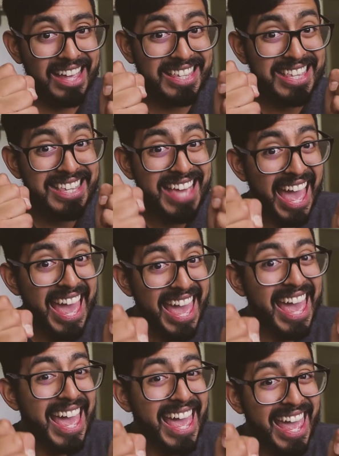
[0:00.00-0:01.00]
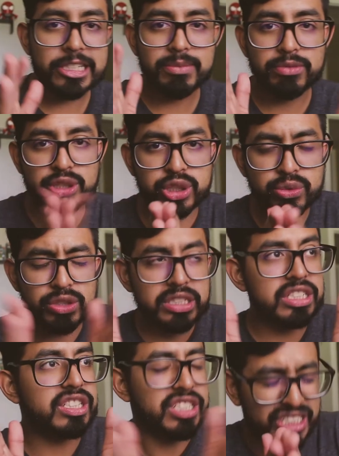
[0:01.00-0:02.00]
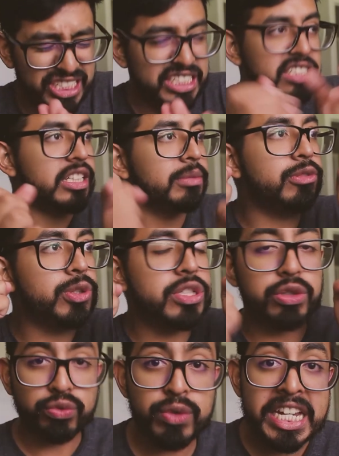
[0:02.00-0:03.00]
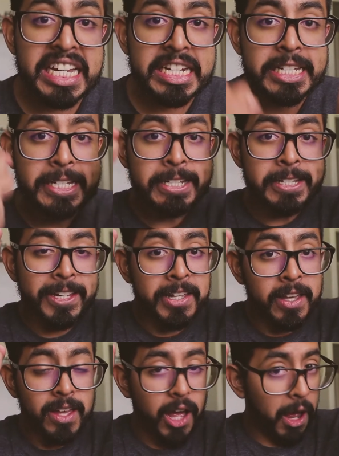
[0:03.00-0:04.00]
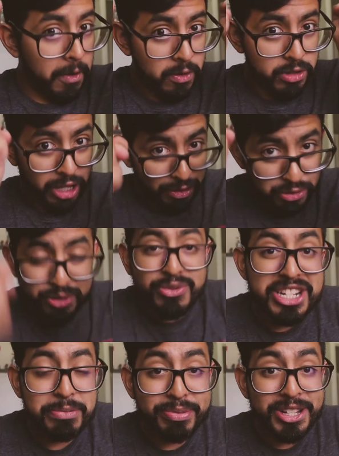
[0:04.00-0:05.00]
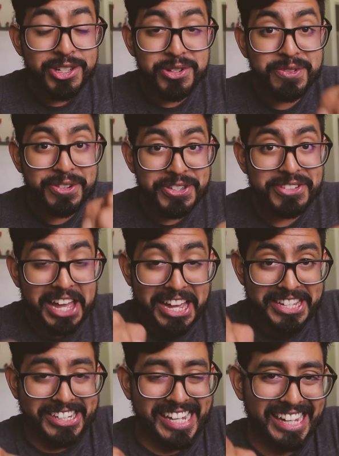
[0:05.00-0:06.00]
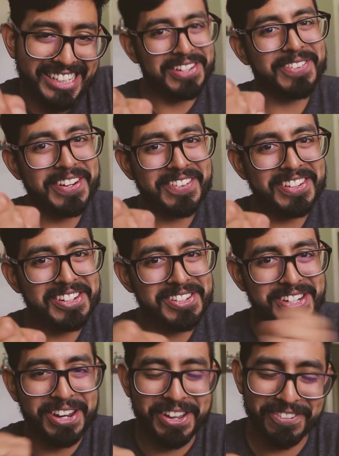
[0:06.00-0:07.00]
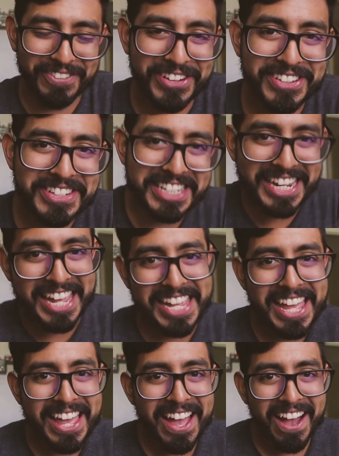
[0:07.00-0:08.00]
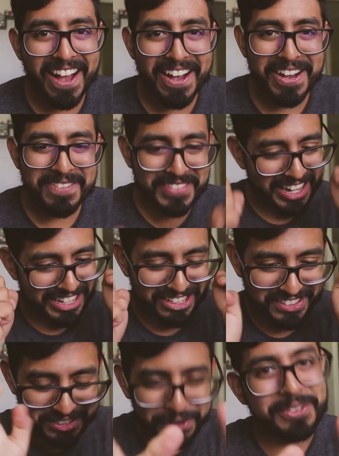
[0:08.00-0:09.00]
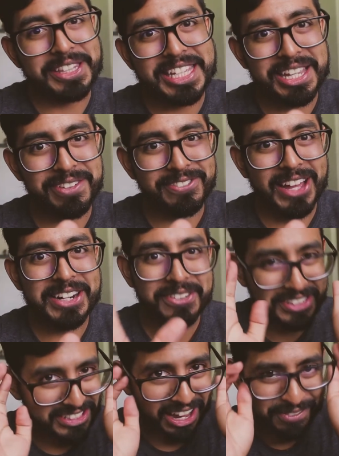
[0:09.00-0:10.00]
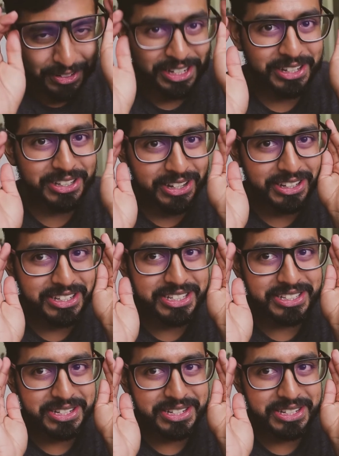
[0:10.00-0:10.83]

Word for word: Yay! I'm so excited. I'm going to read I'm going to read the prelude for you guys. That's what I'm going to do for you today. Um, just don't leave. I know this, I'm getting, it's